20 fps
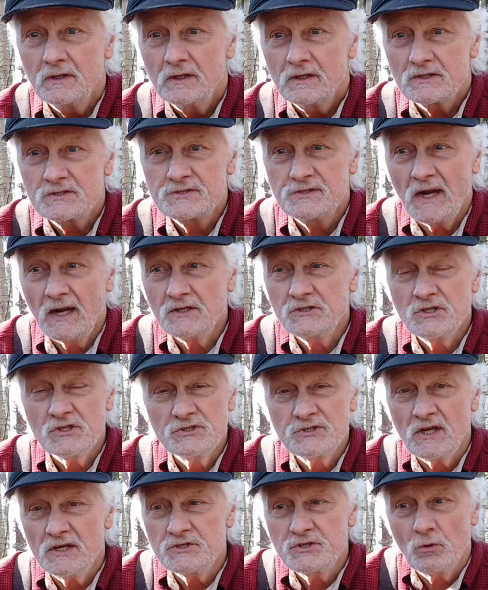It's not
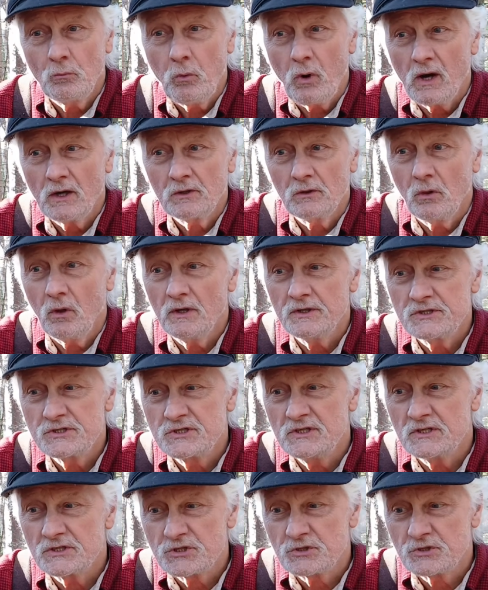just as you're walking along, you see a